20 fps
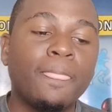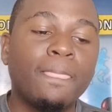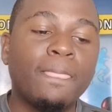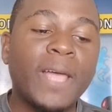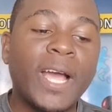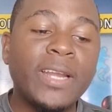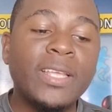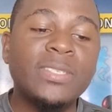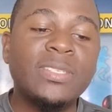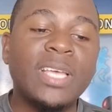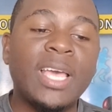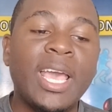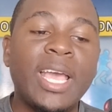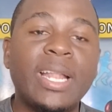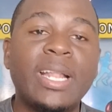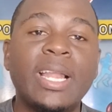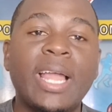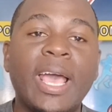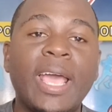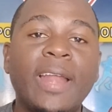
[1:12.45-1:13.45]
That is the
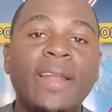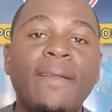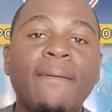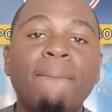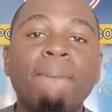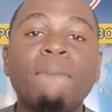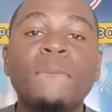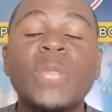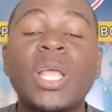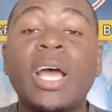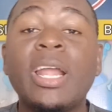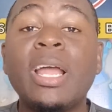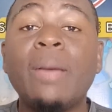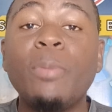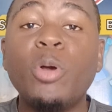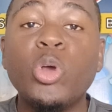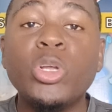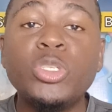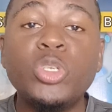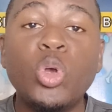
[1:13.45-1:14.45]
headline. And
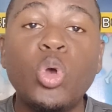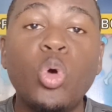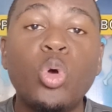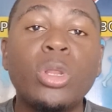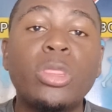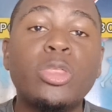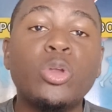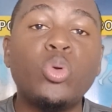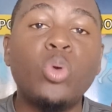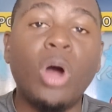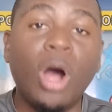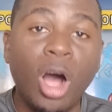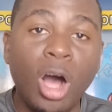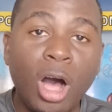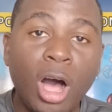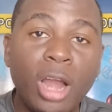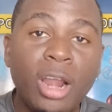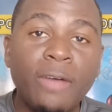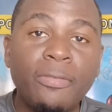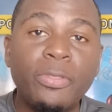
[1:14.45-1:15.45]
I'm going to go through
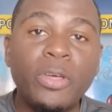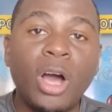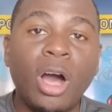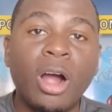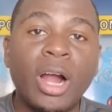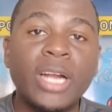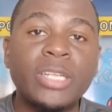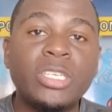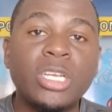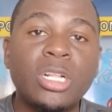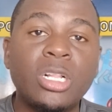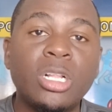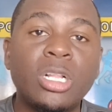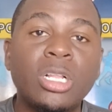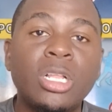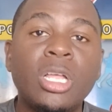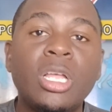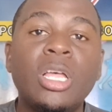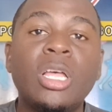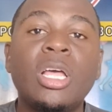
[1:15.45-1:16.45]
all of the
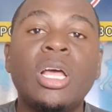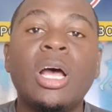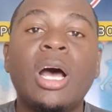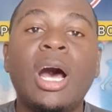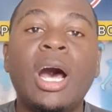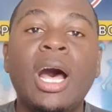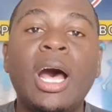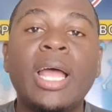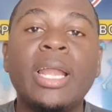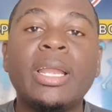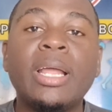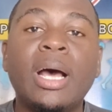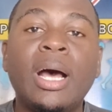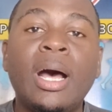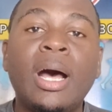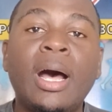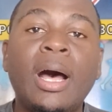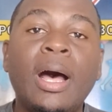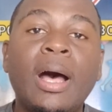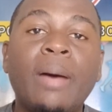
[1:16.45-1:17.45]
article and
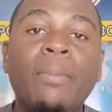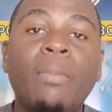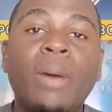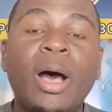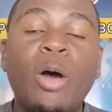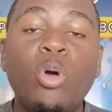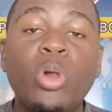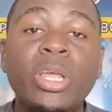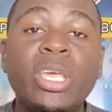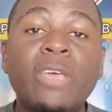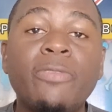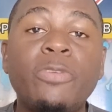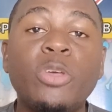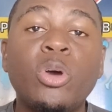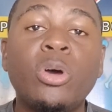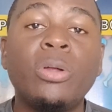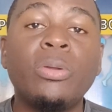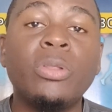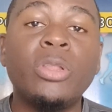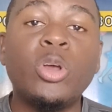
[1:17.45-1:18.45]
I will give
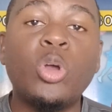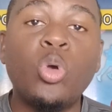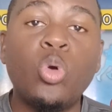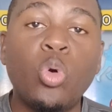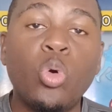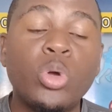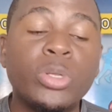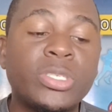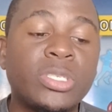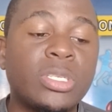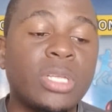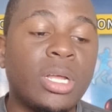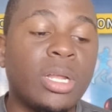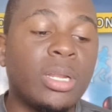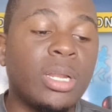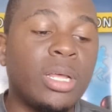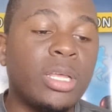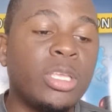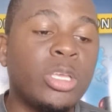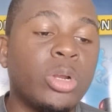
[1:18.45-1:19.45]
you the quotes,
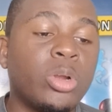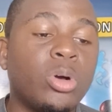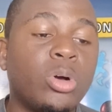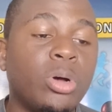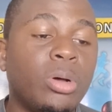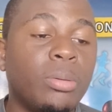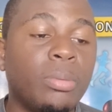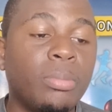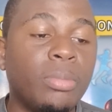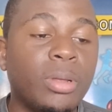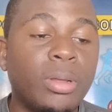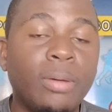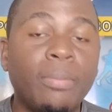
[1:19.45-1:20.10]
you know,